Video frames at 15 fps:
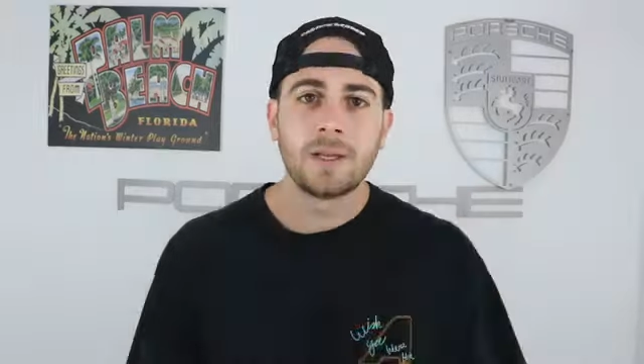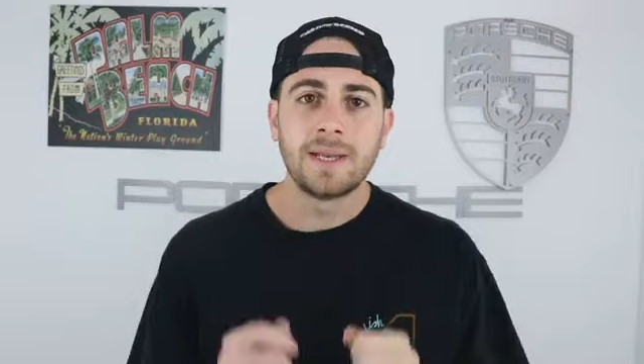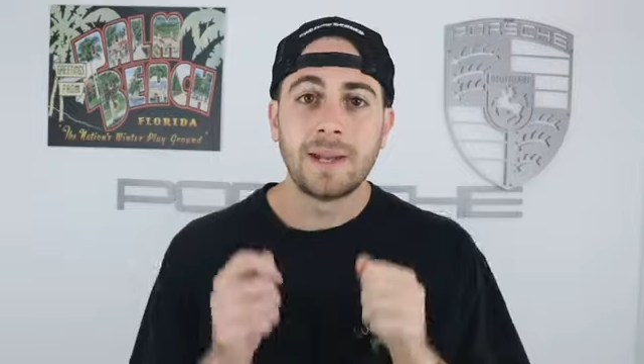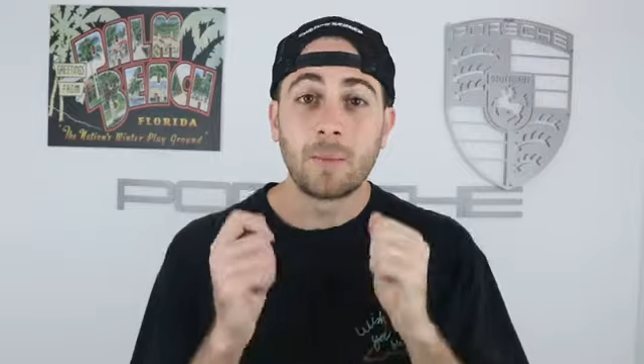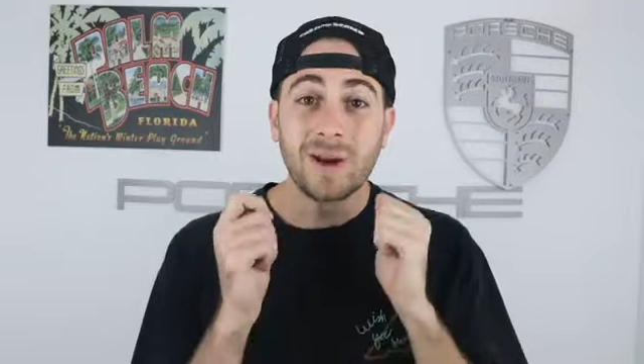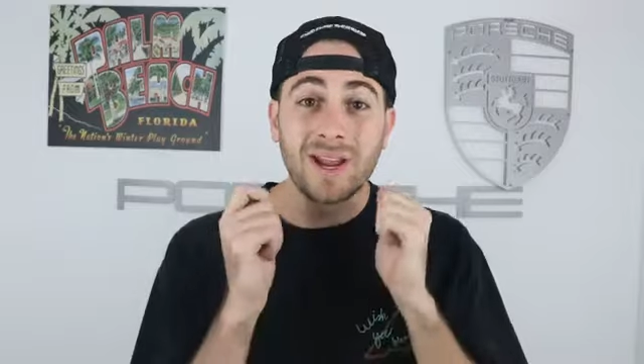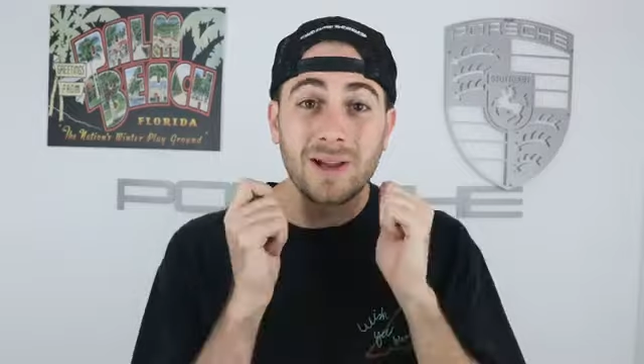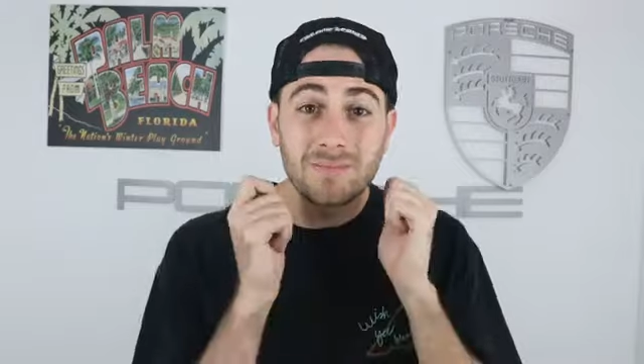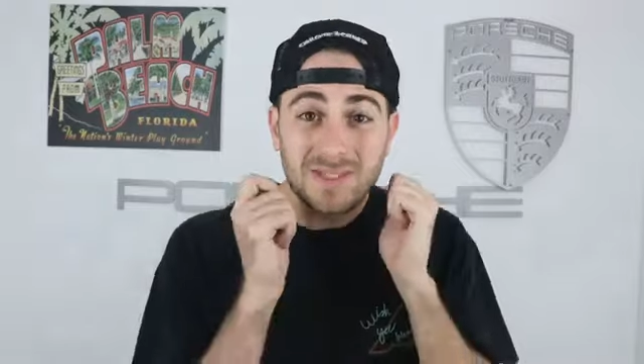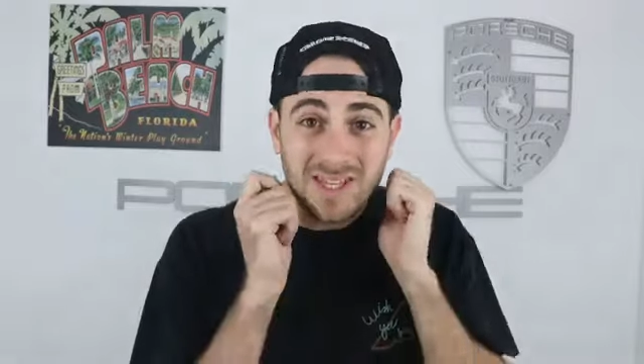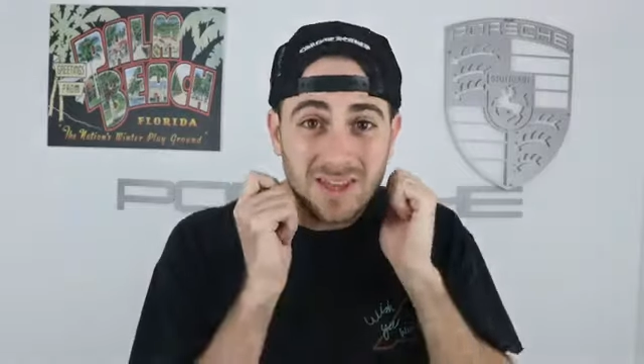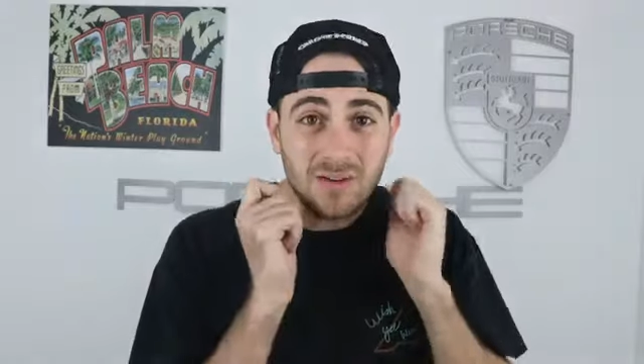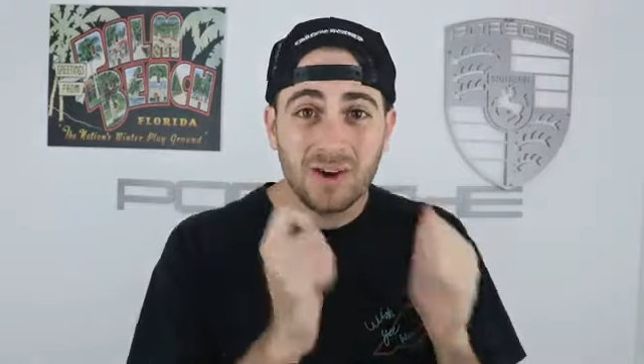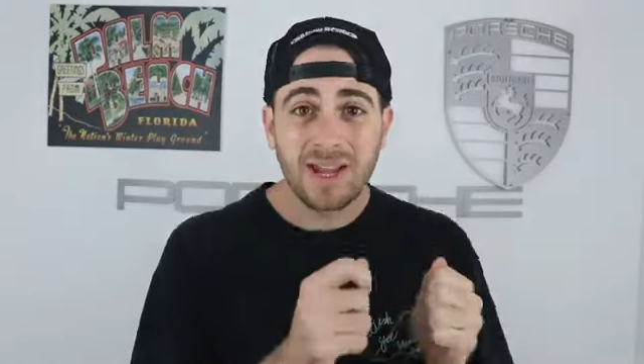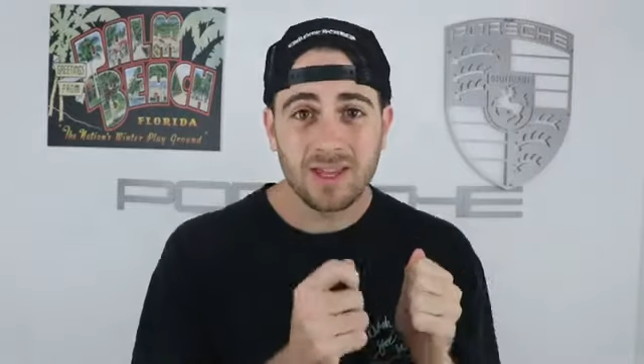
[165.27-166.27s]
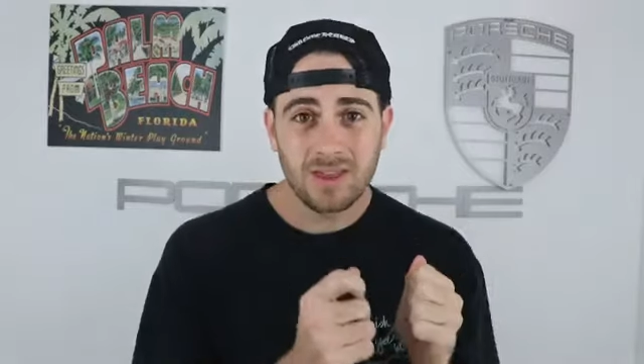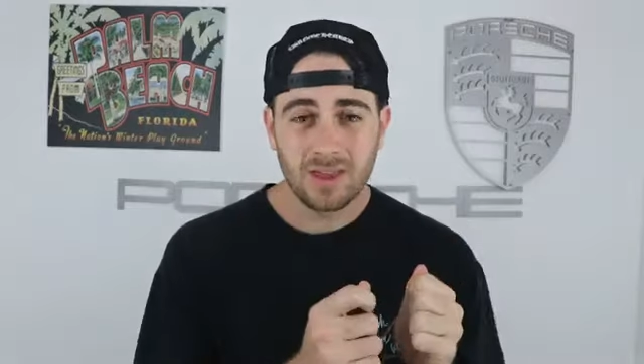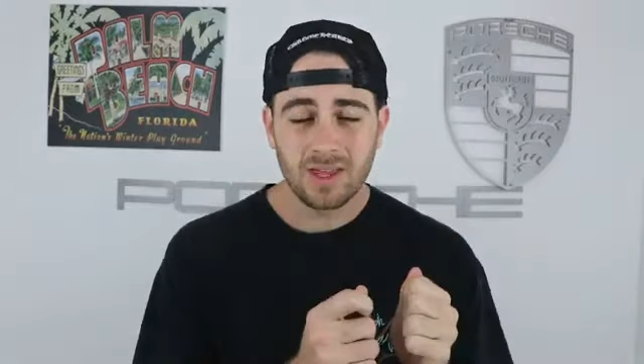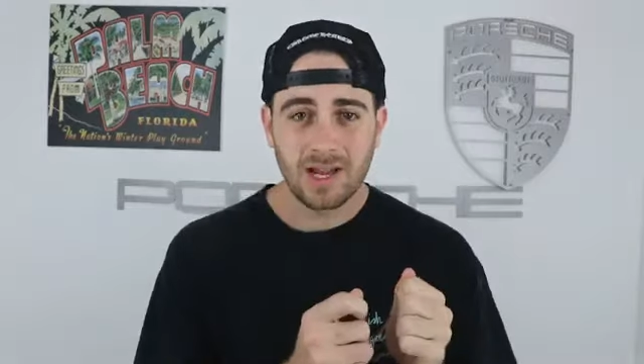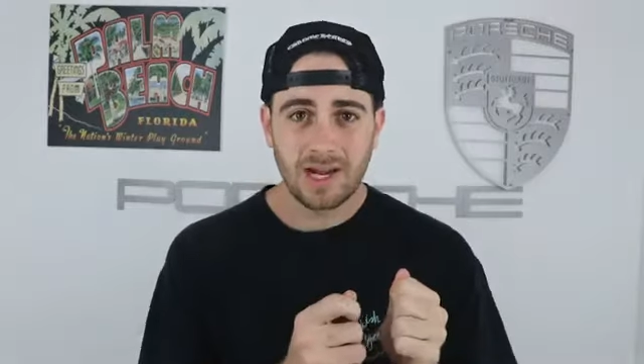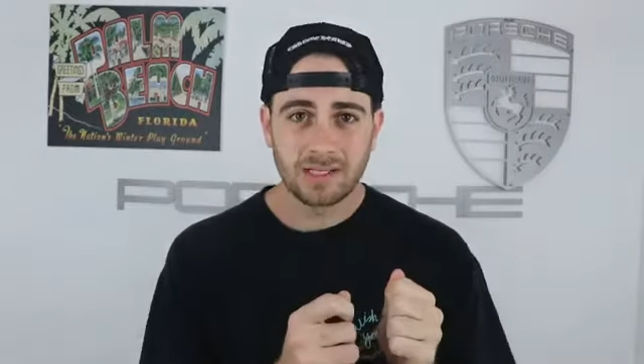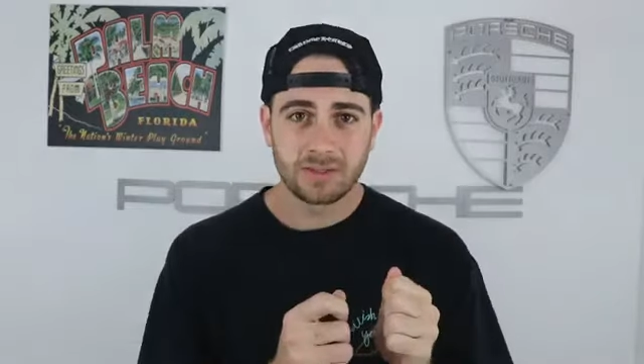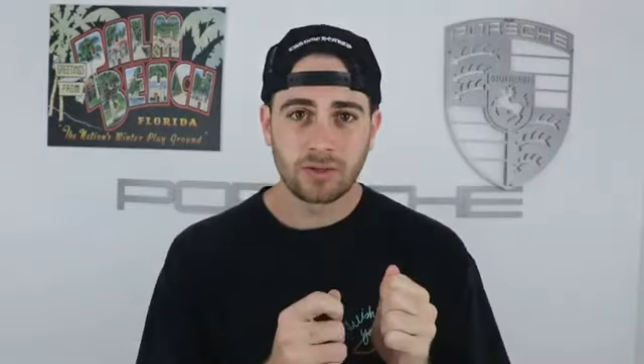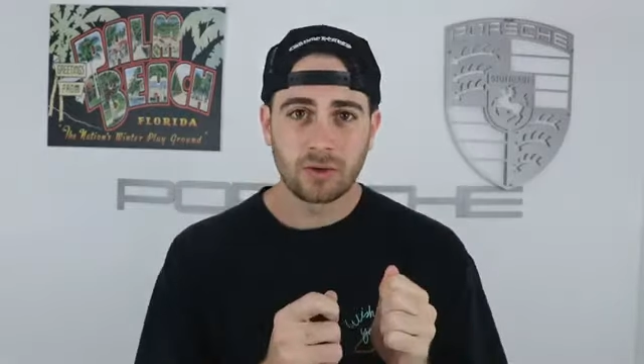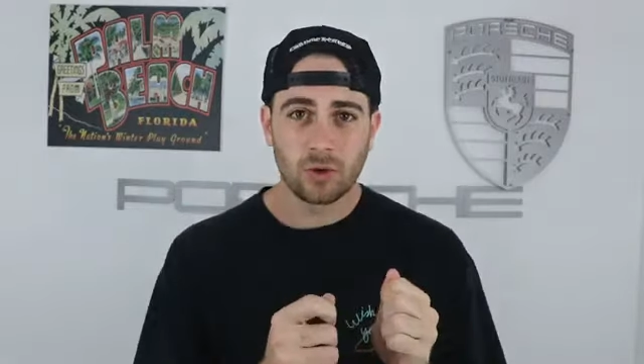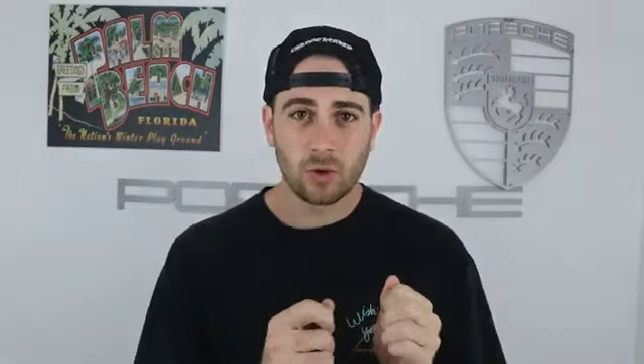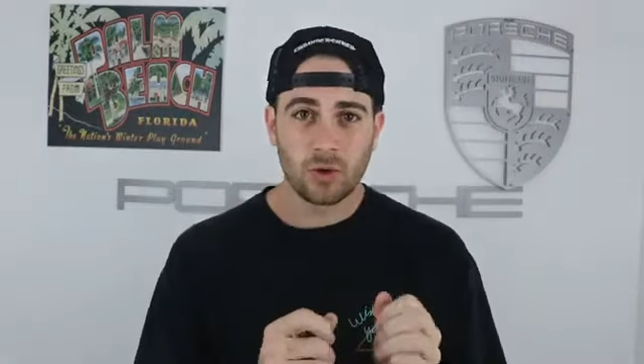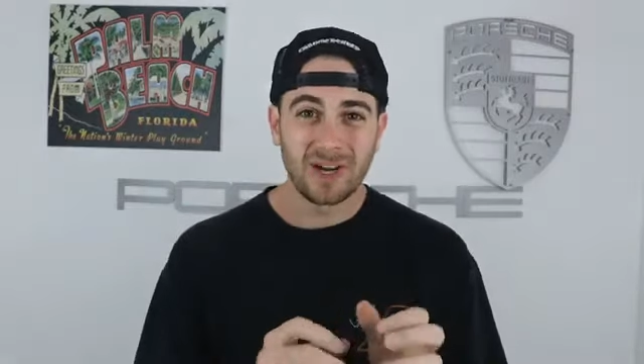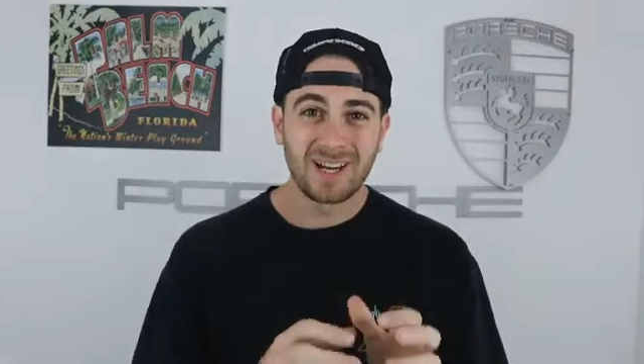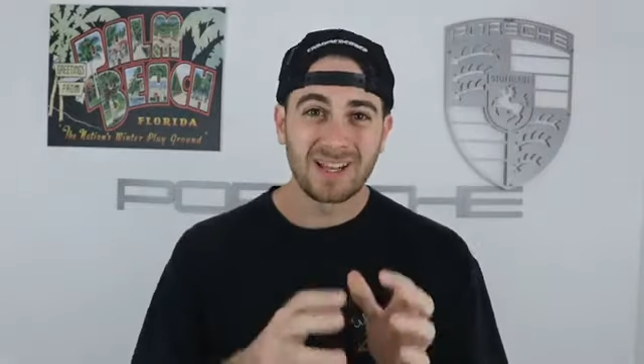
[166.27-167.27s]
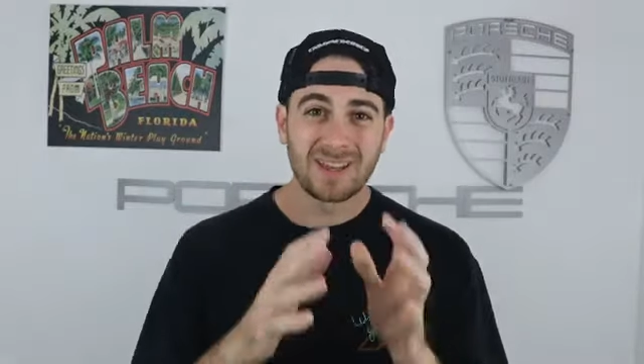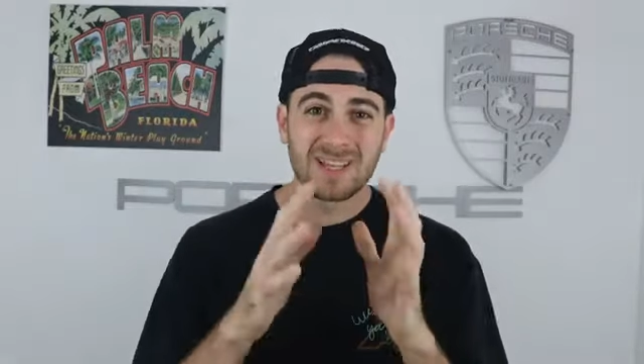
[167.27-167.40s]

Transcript: Now, when it comes to the length of the content you're creating,